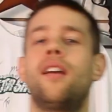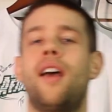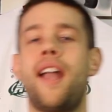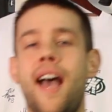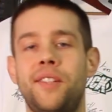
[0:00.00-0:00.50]

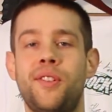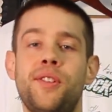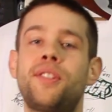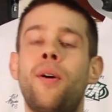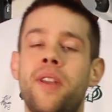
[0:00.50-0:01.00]
Hey guys,
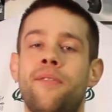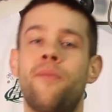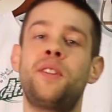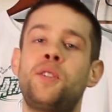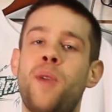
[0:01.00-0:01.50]
this is Tony
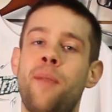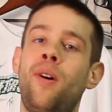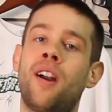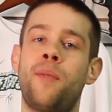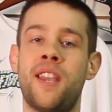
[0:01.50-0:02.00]
from Vintage
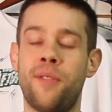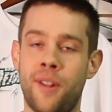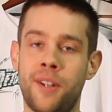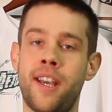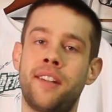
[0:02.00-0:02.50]
Paintball coming at you with
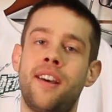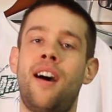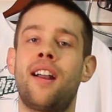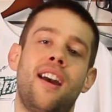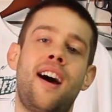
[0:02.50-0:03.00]
another Tech
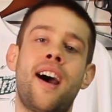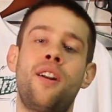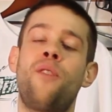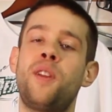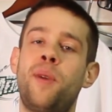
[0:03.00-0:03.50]
Talk. I don't
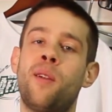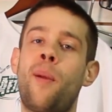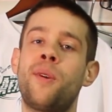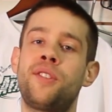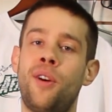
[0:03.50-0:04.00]
know if anybody
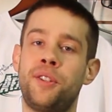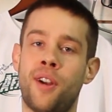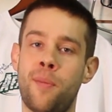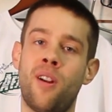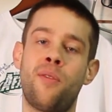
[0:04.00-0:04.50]
remembers the old
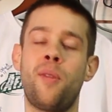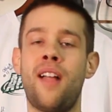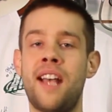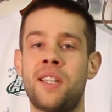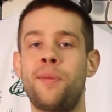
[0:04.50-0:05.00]
Dirty Bird from the
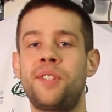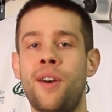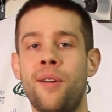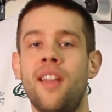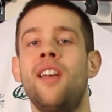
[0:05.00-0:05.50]
last
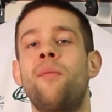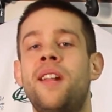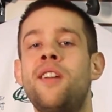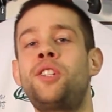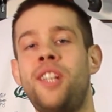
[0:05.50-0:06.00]
episode,
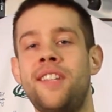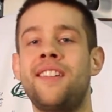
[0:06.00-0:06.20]
but here she is